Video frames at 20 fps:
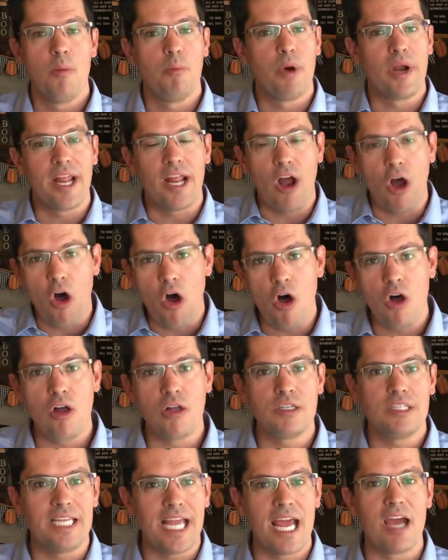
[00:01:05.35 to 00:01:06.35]
but it
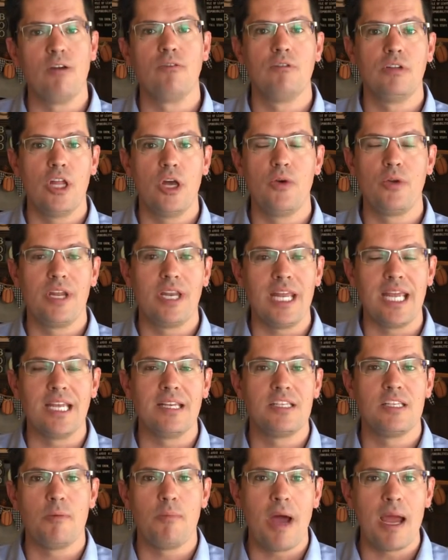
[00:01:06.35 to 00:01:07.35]
all downloaded
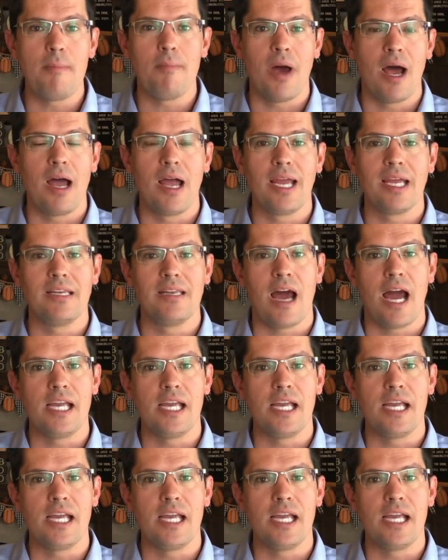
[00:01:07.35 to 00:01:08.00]
into my mind.